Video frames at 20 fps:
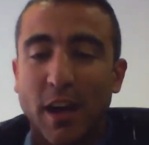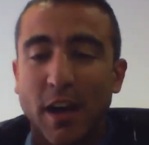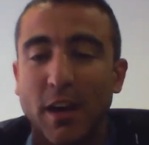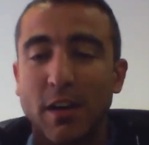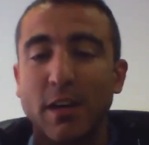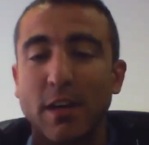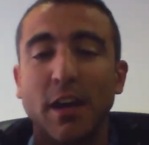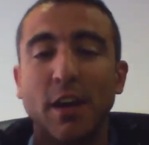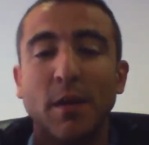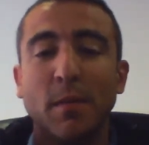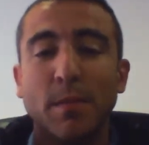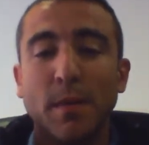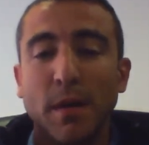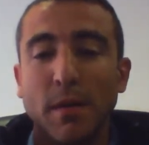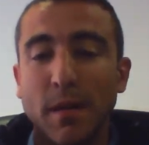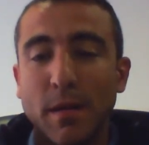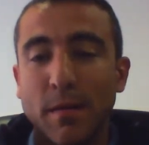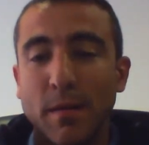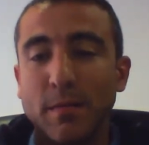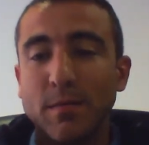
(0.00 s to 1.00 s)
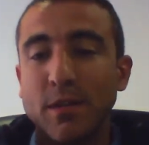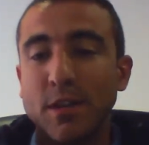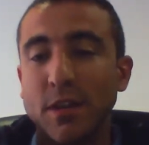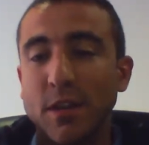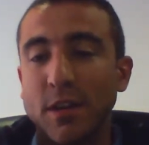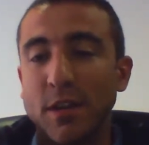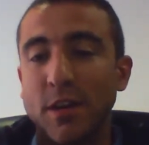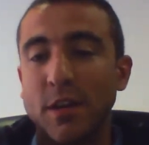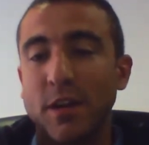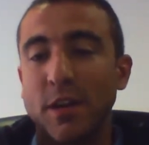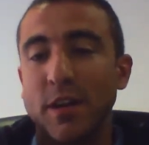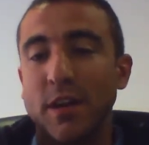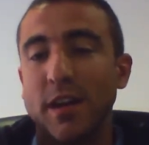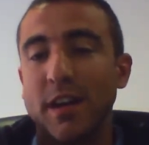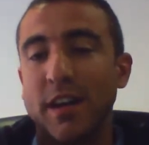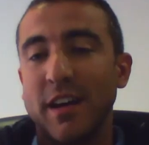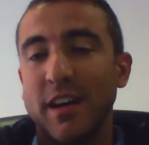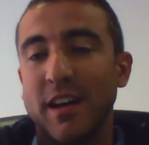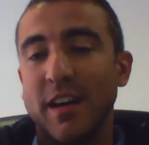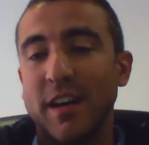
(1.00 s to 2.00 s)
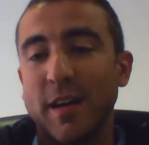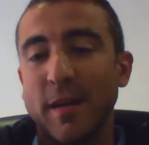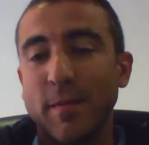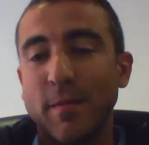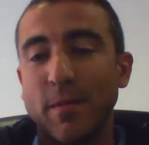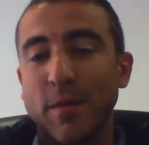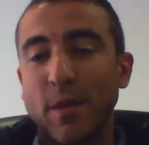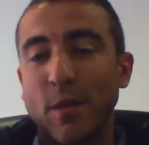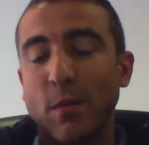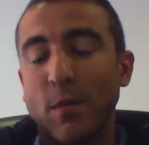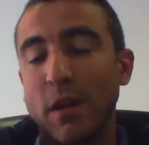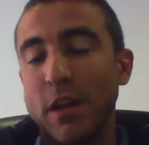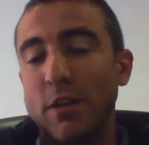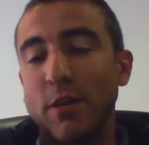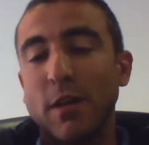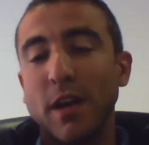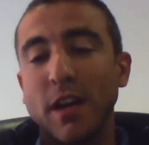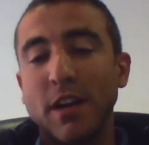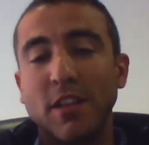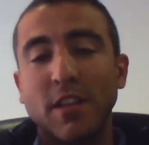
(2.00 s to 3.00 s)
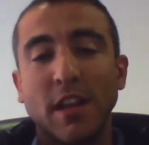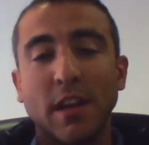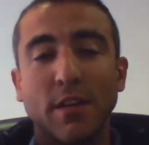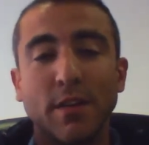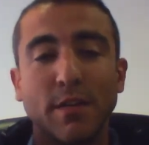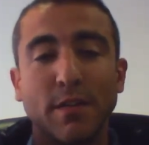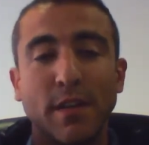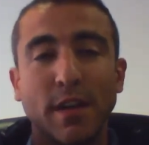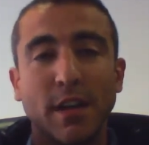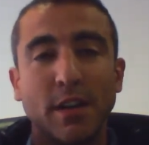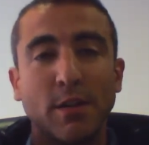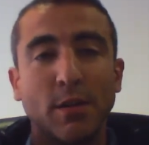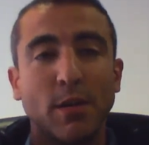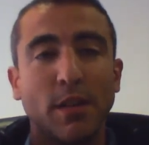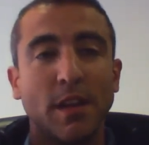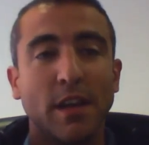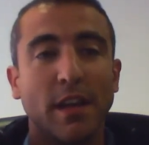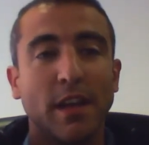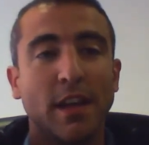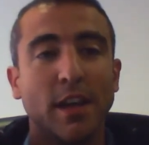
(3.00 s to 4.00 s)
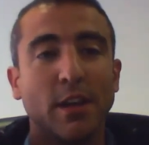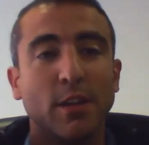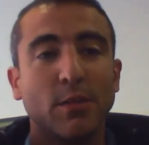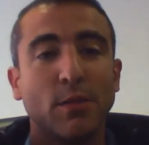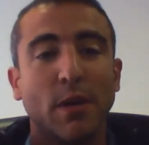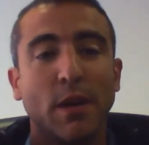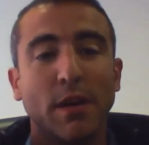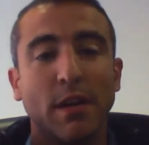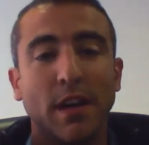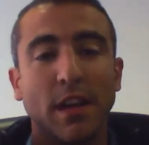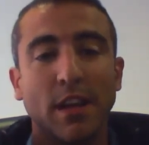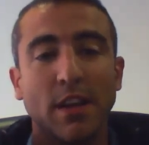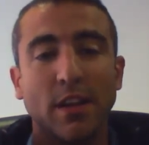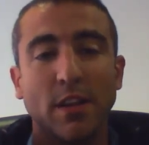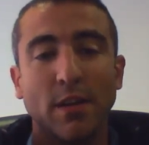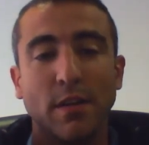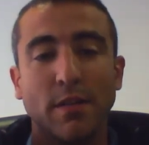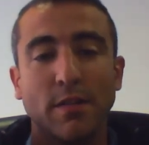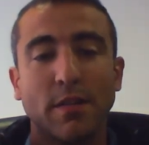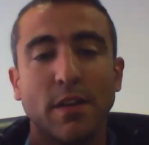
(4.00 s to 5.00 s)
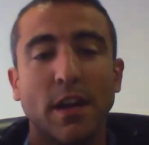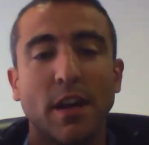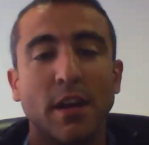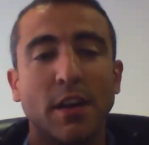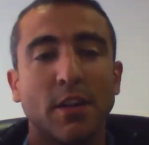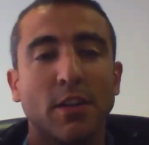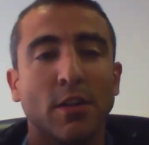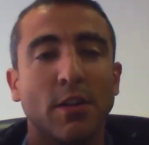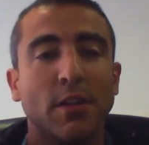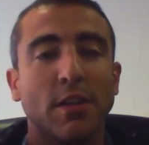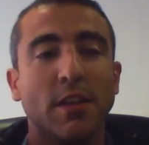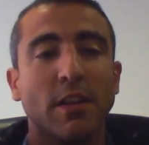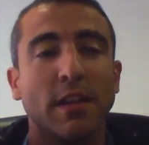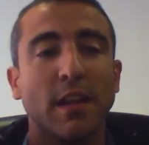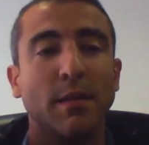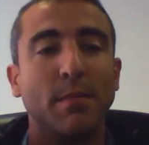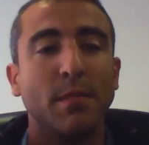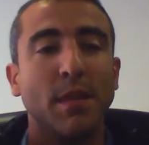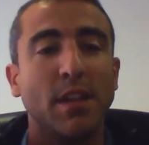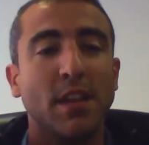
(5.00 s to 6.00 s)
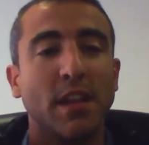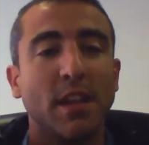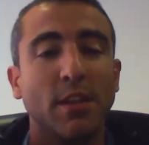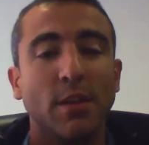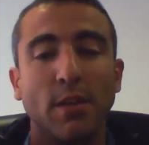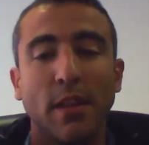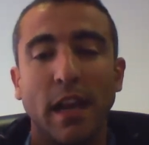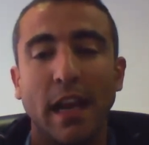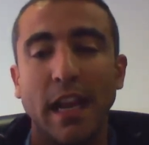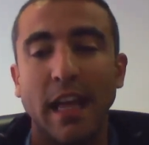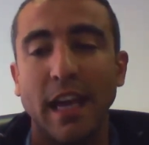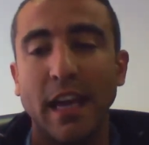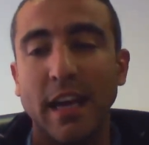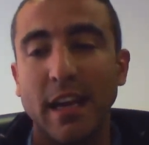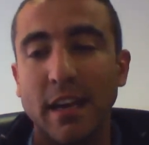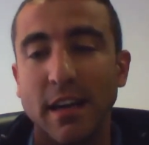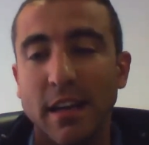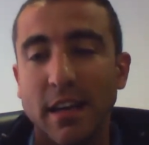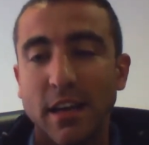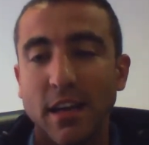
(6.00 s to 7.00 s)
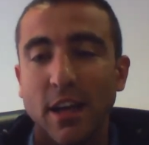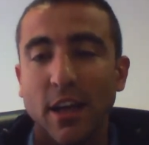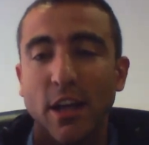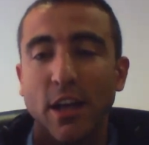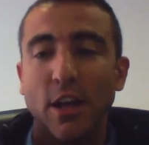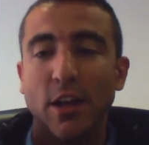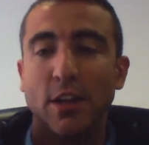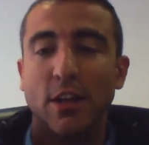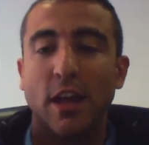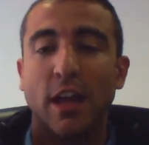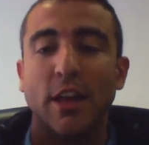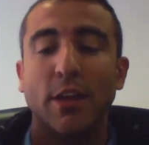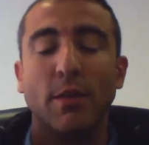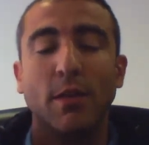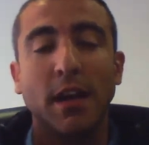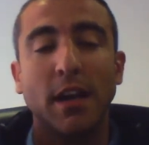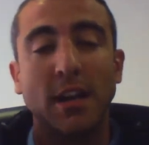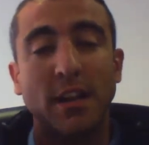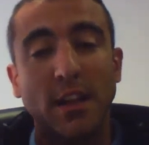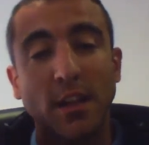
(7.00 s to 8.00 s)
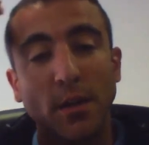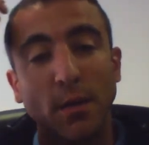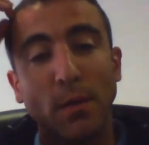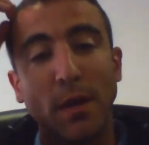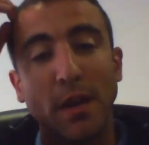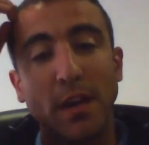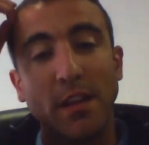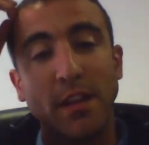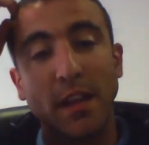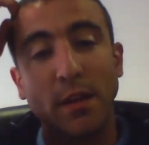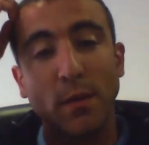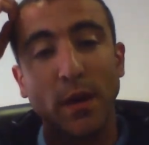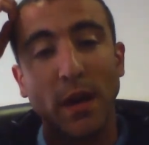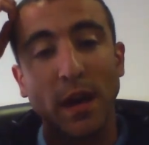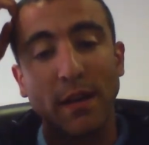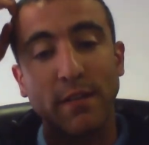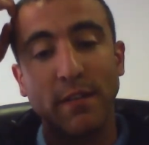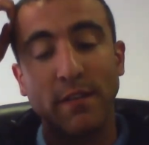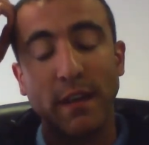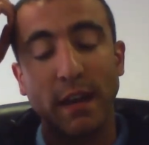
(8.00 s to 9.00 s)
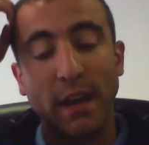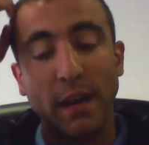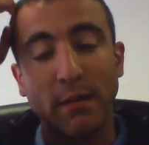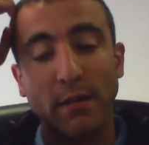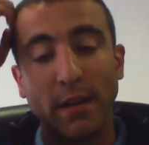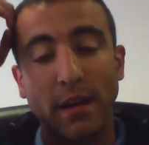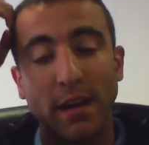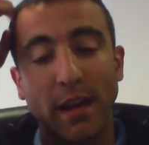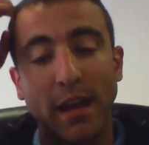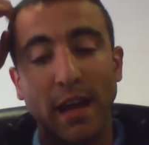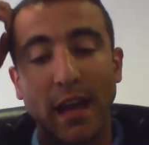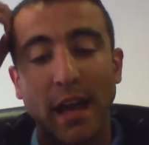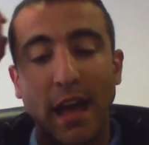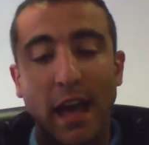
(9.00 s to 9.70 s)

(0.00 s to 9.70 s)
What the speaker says: Okay, no problem. I'm sure. Well, you can still refer to our list of current sources. Let me send you the link so that you can see the ones that we have available.